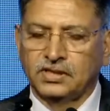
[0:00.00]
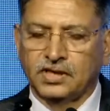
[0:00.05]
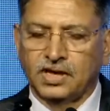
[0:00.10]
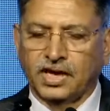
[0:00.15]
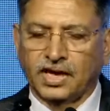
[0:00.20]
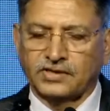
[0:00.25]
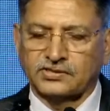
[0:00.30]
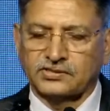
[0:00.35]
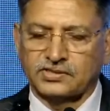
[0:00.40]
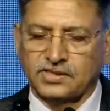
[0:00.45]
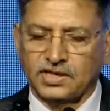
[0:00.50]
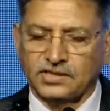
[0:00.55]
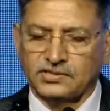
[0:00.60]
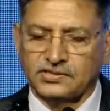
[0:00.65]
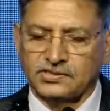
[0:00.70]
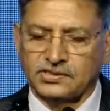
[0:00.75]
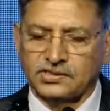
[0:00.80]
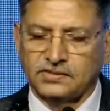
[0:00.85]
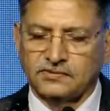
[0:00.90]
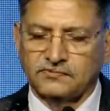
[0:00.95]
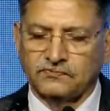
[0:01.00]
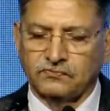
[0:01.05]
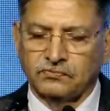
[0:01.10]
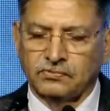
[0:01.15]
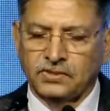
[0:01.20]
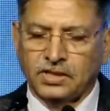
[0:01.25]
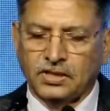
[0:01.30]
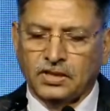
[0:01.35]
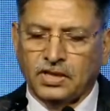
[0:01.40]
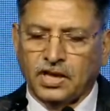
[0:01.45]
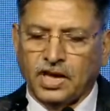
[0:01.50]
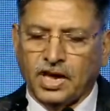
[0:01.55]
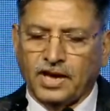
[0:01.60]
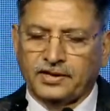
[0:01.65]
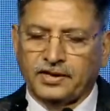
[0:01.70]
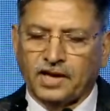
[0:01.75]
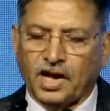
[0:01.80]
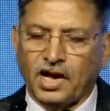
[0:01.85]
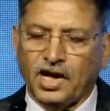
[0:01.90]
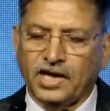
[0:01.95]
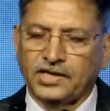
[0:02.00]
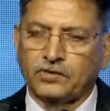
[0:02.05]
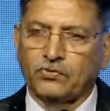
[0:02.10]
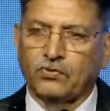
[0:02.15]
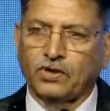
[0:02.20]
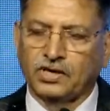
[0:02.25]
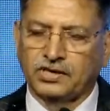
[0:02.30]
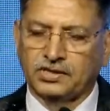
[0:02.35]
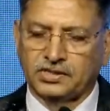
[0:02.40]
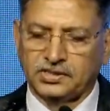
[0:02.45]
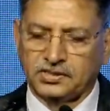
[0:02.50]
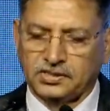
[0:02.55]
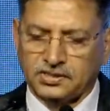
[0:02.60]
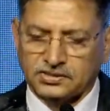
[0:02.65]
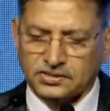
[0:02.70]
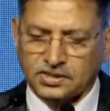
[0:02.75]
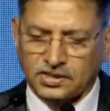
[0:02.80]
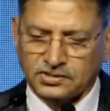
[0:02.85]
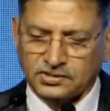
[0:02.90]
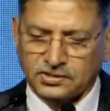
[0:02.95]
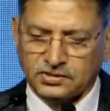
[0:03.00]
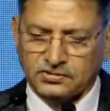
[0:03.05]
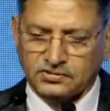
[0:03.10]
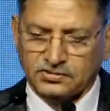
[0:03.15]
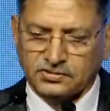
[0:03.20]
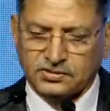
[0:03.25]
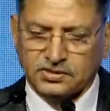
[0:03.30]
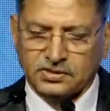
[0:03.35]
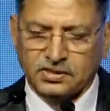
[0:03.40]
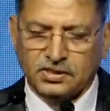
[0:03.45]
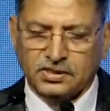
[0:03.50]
extensive, and high quality discussions,